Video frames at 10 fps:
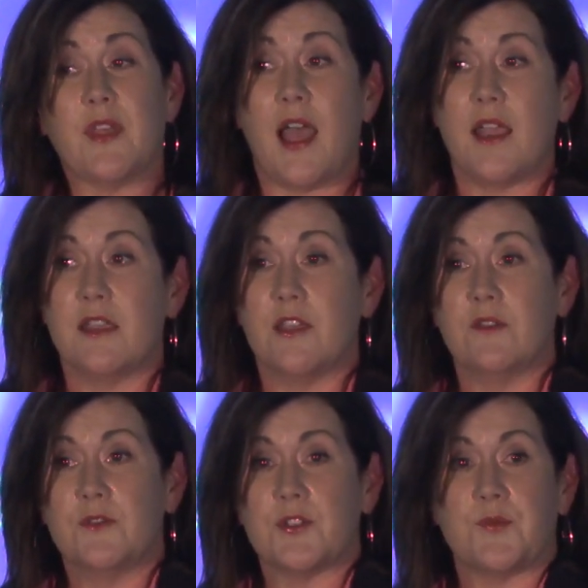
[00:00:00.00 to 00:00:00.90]

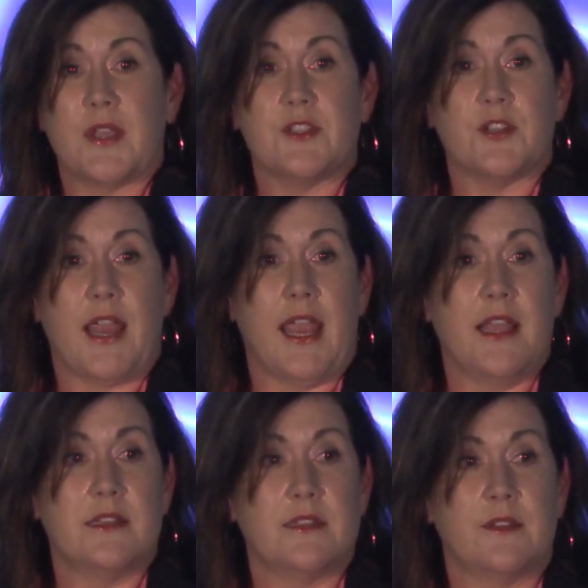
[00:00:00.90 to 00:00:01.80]
IQ, just raise your
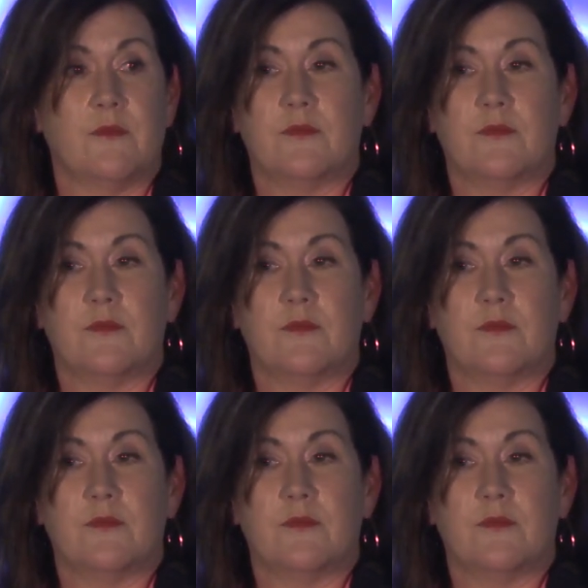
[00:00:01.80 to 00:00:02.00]
hand.